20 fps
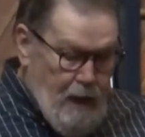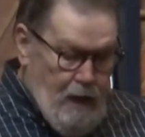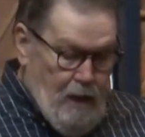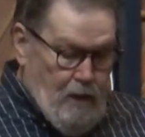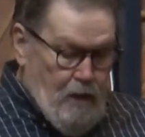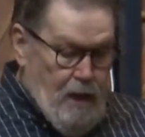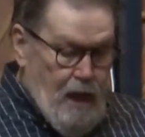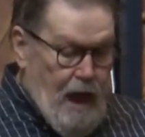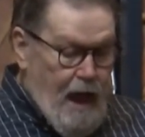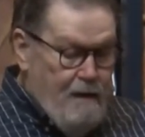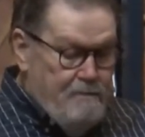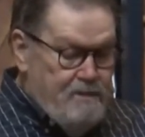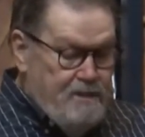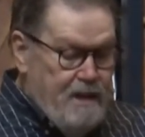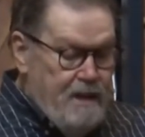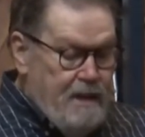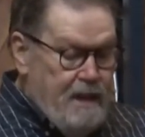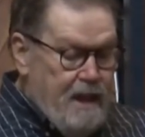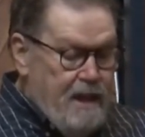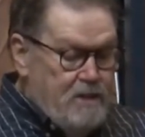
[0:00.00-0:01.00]
I've
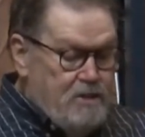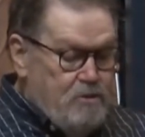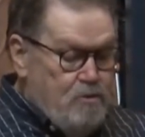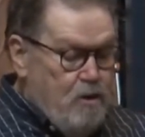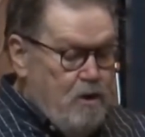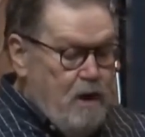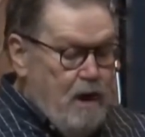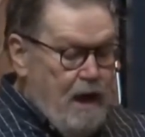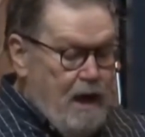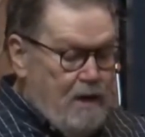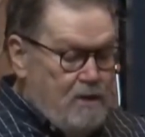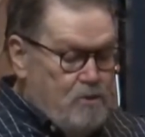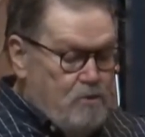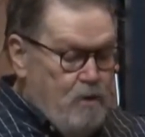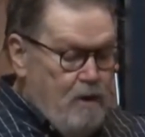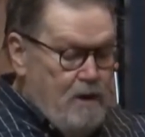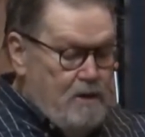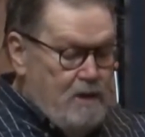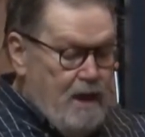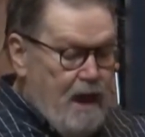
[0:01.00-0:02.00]
seen the
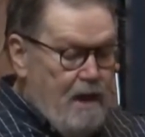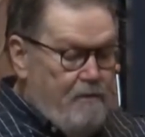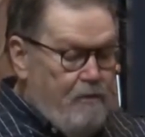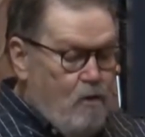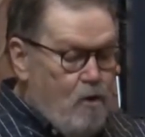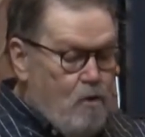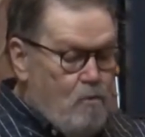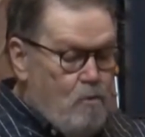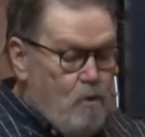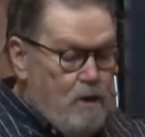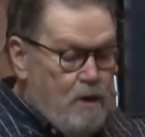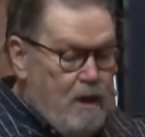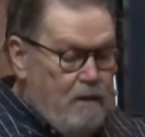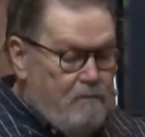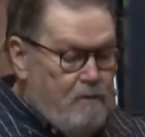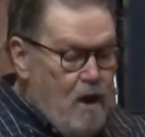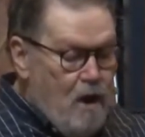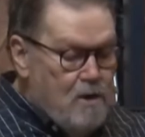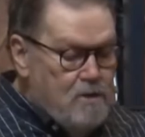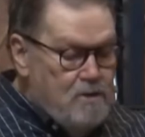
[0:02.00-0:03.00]
x-rays. I've heard what the
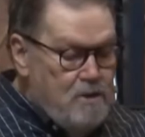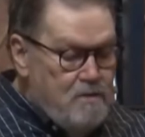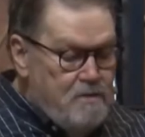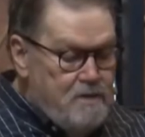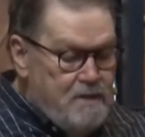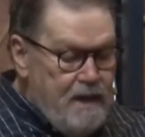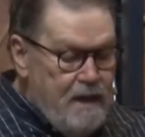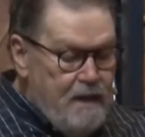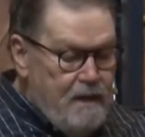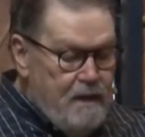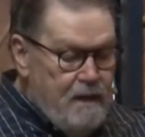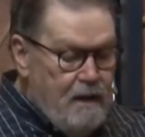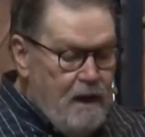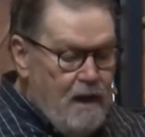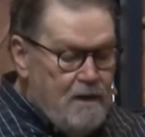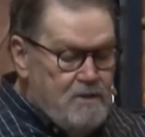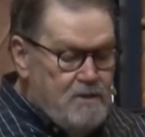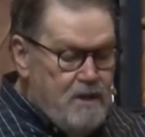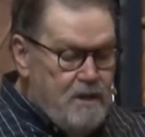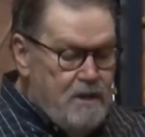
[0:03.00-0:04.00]
doctor said.
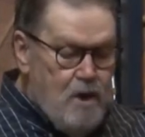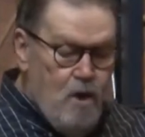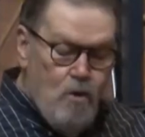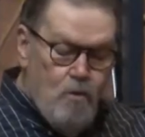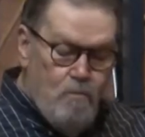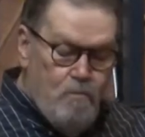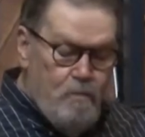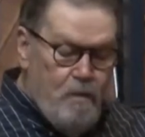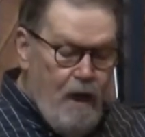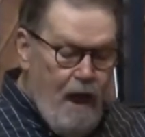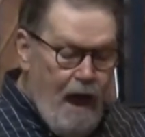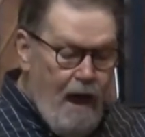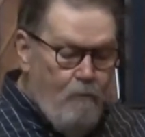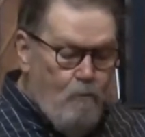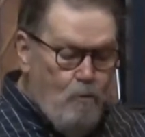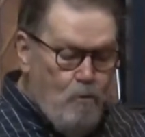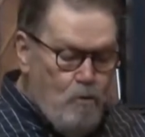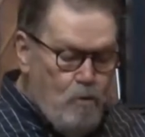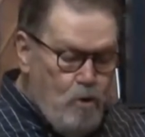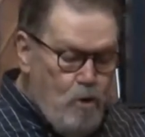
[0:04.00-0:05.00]
God said, no, I
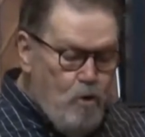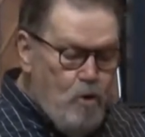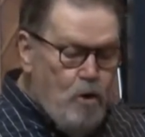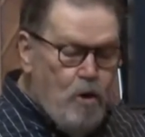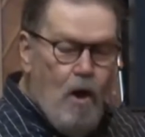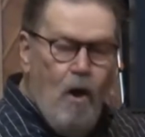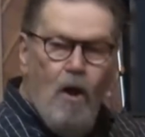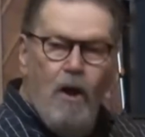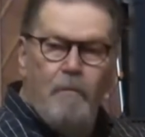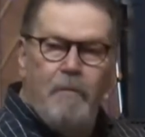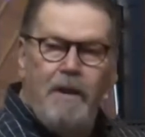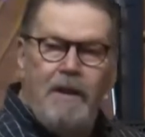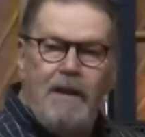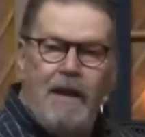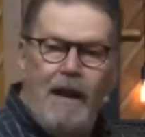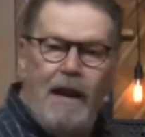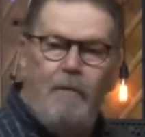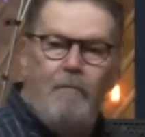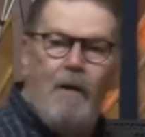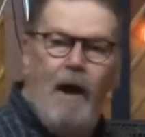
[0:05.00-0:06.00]
want you to call him and tell
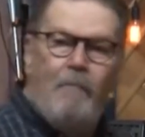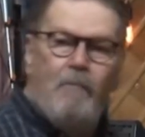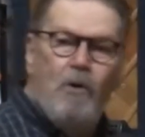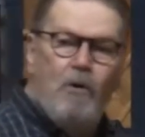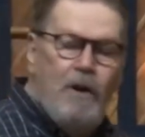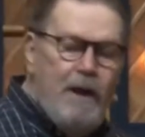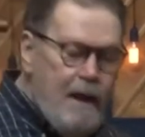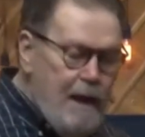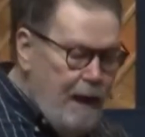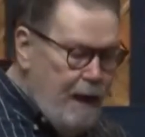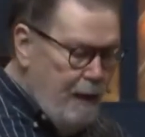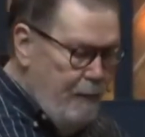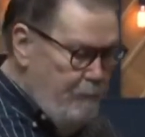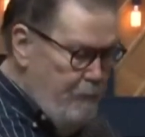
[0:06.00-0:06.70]
him I'm going to heal him.